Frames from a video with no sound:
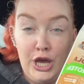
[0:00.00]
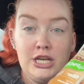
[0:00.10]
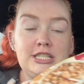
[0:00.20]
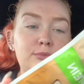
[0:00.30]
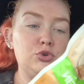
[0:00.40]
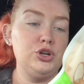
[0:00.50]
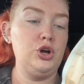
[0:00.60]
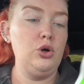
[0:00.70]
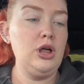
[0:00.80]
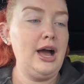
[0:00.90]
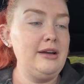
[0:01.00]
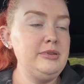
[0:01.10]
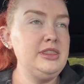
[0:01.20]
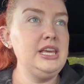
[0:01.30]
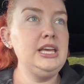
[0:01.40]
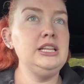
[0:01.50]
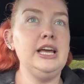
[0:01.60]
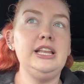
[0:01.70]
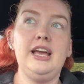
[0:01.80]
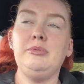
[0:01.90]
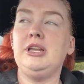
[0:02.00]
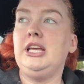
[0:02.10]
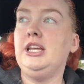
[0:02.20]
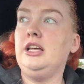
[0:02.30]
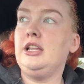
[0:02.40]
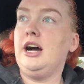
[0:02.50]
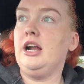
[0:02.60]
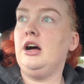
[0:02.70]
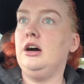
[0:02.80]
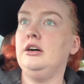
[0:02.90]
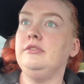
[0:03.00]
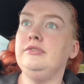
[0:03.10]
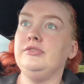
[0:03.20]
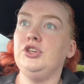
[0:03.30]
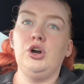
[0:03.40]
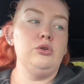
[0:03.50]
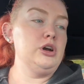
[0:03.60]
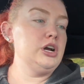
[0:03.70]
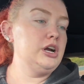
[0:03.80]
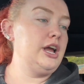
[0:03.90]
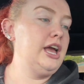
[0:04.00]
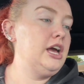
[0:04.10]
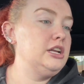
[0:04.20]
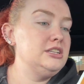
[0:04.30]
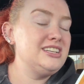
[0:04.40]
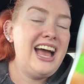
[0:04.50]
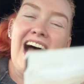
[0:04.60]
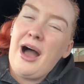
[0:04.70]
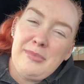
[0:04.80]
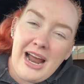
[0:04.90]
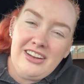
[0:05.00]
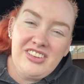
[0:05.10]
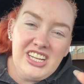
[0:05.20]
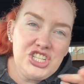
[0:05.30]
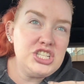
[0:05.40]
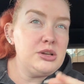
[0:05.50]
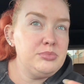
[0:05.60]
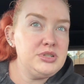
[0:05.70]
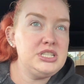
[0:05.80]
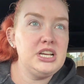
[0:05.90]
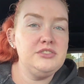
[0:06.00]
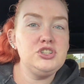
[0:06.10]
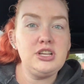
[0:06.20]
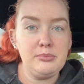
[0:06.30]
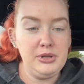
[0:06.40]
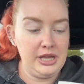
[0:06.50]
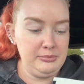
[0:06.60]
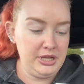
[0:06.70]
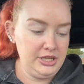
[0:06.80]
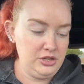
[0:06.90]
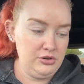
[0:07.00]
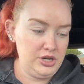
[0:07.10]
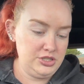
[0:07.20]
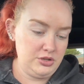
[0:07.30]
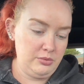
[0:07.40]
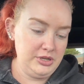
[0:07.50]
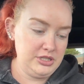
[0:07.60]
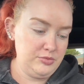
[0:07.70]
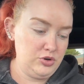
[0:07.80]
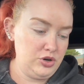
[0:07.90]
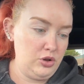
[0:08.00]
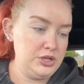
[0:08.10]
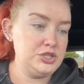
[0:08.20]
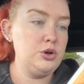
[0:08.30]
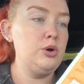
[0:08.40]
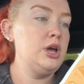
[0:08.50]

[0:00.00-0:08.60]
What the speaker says: some granola. I've been thinking lately, I've been eating a lot of yogurt and I'm kind of getting just like sick of just like plain yogurt. So I wanted some granola. So